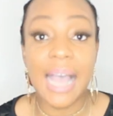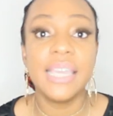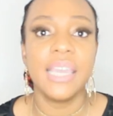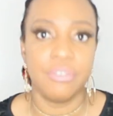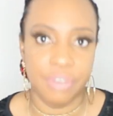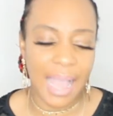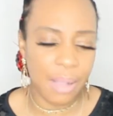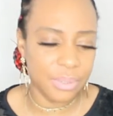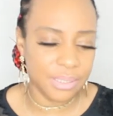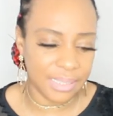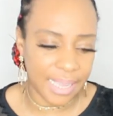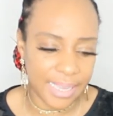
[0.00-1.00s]
I gave up. I
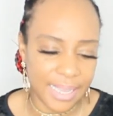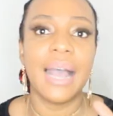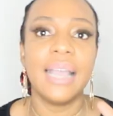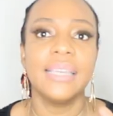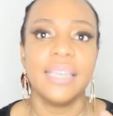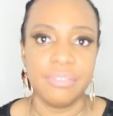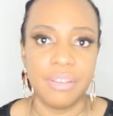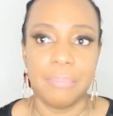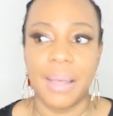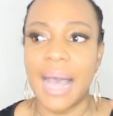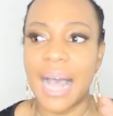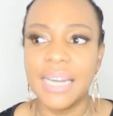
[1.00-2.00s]
was like, I give up.